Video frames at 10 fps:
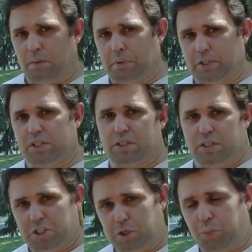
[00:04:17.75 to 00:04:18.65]
bit
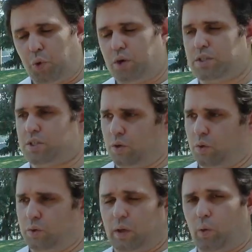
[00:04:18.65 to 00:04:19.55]
cheap one,
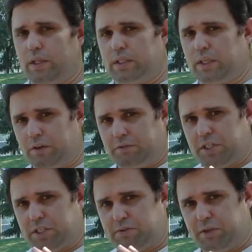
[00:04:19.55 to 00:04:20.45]
so the quality of
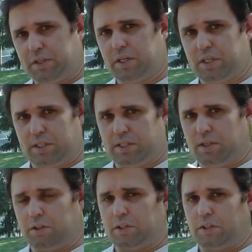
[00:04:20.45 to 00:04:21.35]
this filter, it's
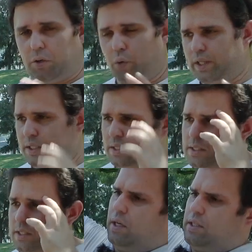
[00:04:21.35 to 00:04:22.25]
not the
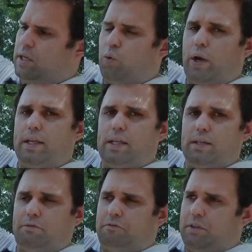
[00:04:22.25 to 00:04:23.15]
greatest. It's a
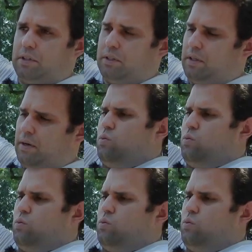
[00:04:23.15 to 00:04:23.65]
gradient filter.